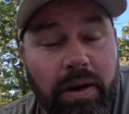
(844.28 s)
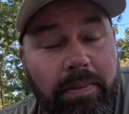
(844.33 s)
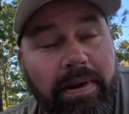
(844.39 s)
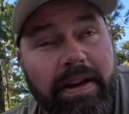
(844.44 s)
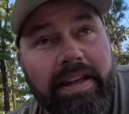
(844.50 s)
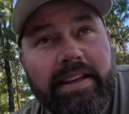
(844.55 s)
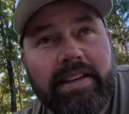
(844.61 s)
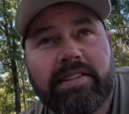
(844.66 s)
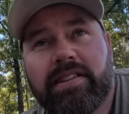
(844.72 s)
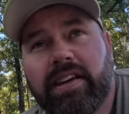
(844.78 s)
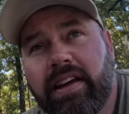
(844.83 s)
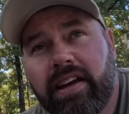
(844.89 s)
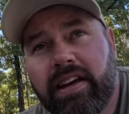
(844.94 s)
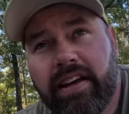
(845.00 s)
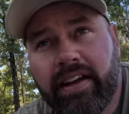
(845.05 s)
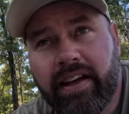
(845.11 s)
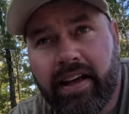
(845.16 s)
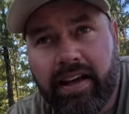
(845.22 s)
remedies,
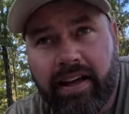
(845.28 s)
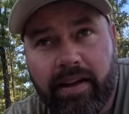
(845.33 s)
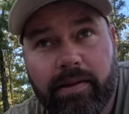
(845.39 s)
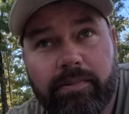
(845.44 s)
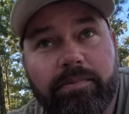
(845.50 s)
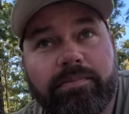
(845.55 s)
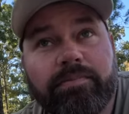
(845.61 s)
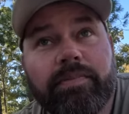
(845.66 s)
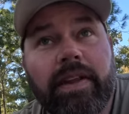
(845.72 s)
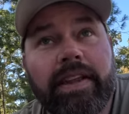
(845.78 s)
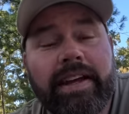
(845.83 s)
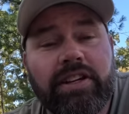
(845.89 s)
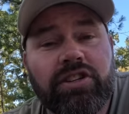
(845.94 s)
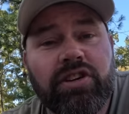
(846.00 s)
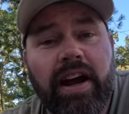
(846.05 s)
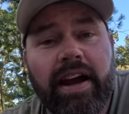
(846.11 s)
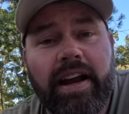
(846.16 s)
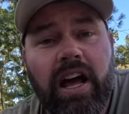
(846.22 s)
I think
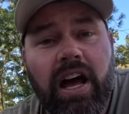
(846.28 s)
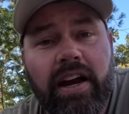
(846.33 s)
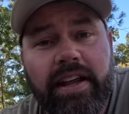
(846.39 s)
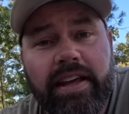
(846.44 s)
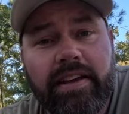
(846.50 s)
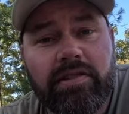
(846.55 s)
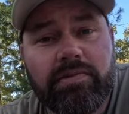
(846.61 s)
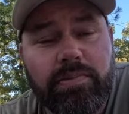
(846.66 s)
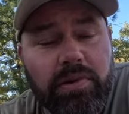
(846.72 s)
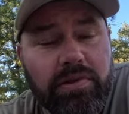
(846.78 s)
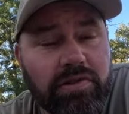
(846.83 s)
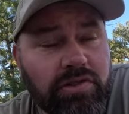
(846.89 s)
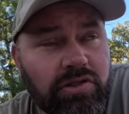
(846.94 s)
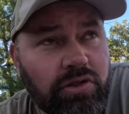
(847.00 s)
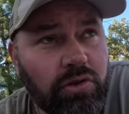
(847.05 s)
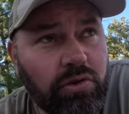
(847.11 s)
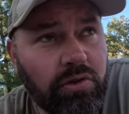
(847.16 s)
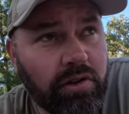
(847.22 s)
trying honey is supposed to
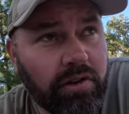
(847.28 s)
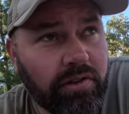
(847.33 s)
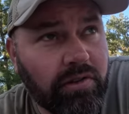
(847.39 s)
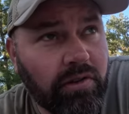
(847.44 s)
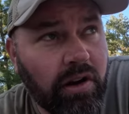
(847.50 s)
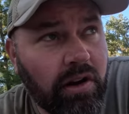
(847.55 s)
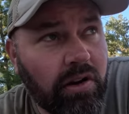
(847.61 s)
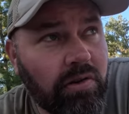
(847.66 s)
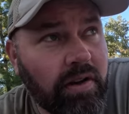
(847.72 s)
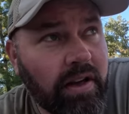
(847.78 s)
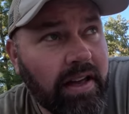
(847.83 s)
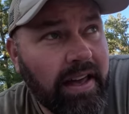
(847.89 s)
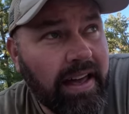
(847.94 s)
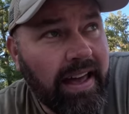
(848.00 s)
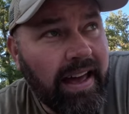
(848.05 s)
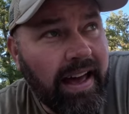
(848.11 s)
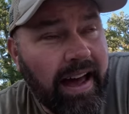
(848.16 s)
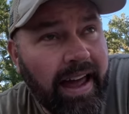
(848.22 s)
soothe your throat.
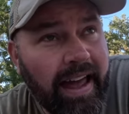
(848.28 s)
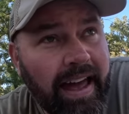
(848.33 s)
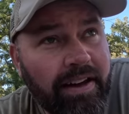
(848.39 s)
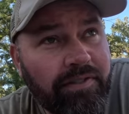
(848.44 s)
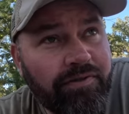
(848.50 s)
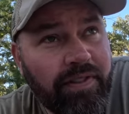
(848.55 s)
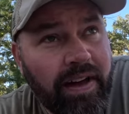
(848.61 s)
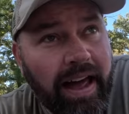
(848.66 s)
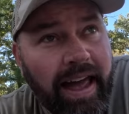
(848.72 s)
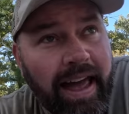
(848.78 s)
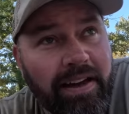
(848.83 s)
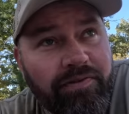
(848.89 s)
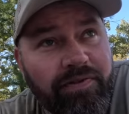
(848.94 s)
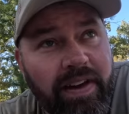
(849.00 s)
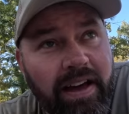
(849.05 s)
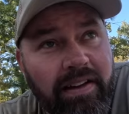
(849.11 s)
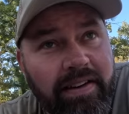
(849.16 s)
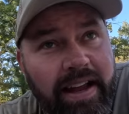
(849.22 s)
I have
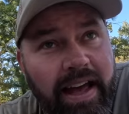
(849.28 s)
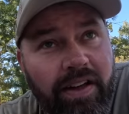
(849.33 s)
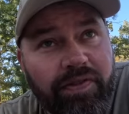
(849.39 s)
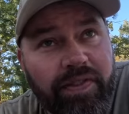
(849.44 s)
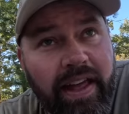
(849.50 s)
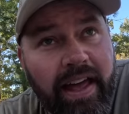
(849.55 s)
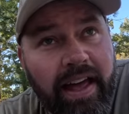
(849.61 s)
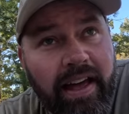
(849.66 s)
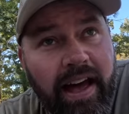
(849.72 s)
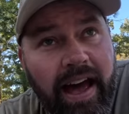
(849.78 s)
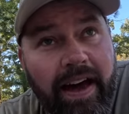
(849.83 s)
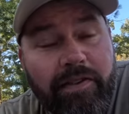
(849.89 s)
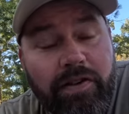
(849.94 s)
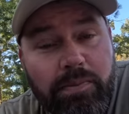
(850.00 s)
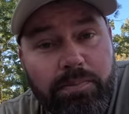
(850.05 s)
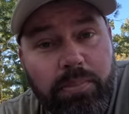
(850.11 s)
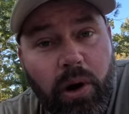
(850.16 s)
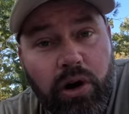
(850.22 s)
found out that
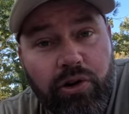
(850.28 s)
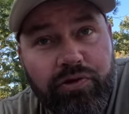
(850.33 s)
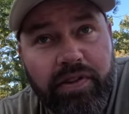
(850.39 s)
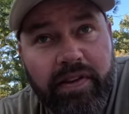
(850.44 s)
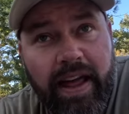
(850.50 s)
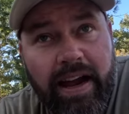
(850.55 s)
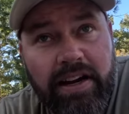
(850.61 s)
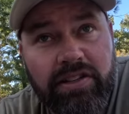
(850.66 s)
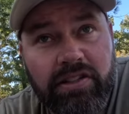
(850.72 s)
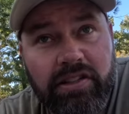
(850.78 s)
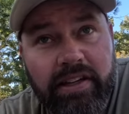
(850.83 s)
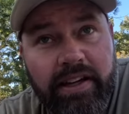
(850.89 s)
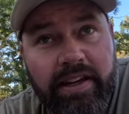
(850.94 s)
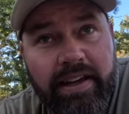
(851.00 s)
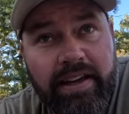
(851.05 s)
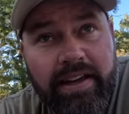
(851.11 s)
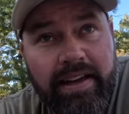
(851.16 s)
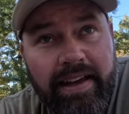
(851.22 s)
ibuprofen
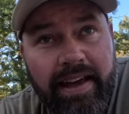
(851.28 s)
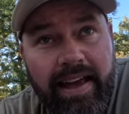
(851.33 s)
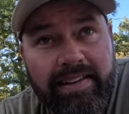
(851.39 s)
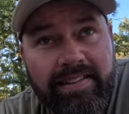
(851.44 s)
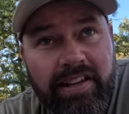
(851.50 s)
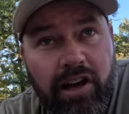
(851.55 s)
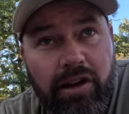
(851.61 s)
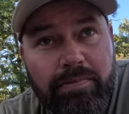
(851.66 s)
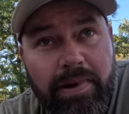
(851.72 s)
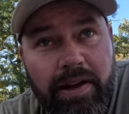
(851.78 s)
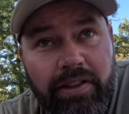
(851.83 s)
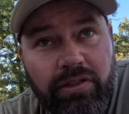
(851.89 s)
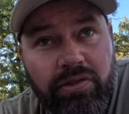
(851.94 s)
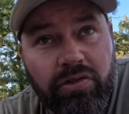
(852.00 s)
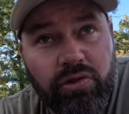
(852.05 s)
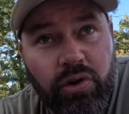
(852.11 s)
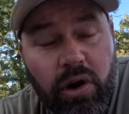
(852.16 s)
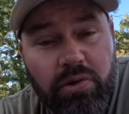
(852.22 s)
actually has helped my
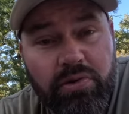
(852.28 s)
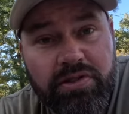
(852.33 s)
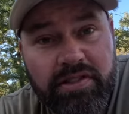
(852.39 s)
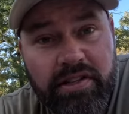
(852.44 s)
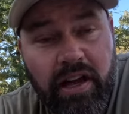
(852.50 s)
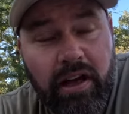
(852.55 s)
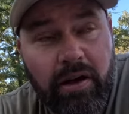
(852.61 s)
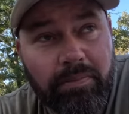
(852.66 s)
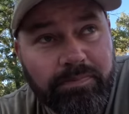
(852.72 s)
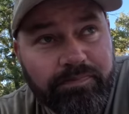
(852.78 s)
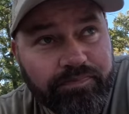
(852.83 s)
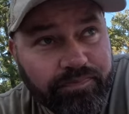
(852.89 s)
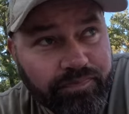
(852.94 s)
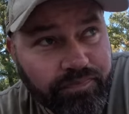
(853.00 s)
throat some.